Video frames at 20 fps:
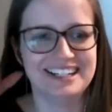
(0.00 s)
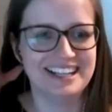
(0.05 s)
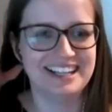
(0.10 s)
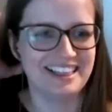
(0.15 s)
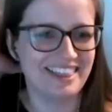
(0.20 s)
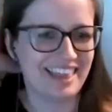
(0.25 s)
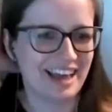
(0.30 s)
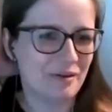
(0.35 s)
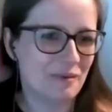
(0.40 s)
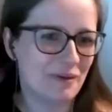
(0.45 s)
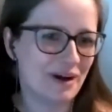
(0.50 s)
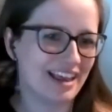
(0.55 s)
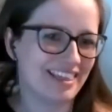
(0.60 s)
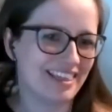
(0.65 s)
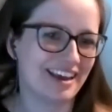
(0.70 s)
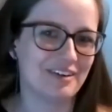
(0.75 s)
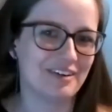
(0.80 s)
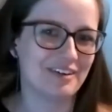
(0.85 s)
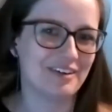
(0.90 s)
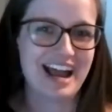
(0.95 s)
that way
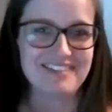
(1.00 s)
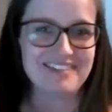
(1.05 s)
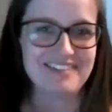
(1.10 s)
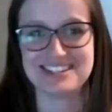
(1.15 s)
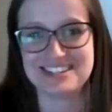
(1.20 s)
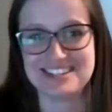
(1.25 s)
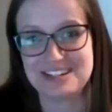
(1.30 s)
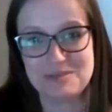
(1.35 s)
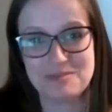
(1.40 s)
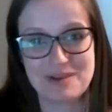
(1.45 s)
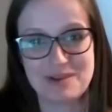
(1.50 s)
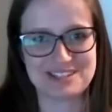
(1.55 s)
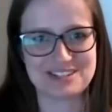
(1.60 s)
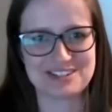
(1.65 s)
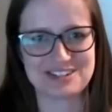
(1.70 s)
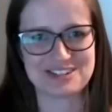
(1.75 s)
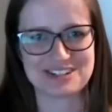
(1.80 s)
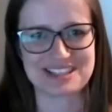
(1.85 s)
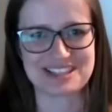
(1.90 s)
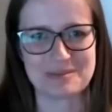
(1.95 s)
they don't have to send you
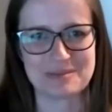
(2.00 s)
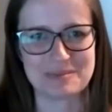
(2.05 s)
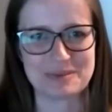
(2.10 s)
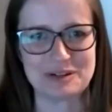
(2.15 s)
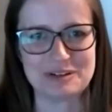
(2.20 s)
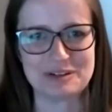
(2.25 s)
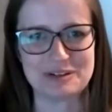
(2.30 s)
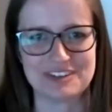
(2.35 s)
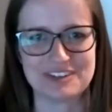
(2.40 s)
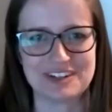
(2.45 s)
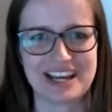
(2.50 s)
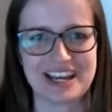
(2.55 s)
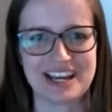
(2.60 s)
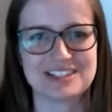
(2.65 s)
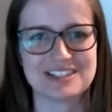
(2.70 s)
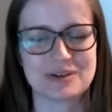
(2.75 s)
messages in the middle of the night.